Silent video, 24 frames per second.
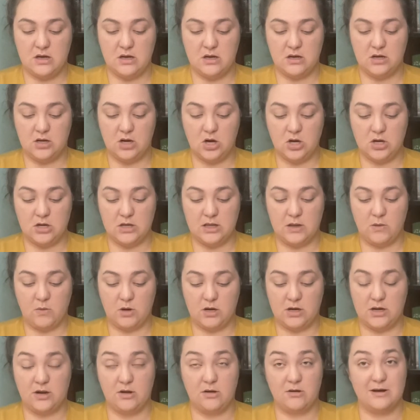currently
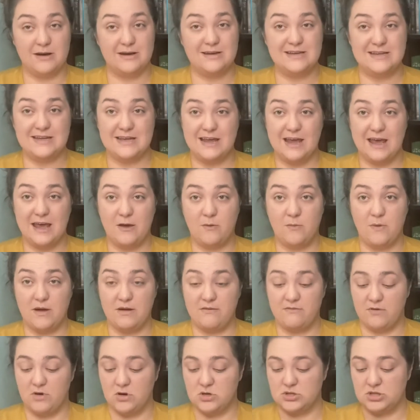working on a DK weight
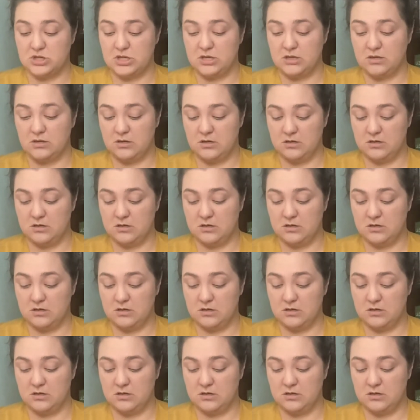version.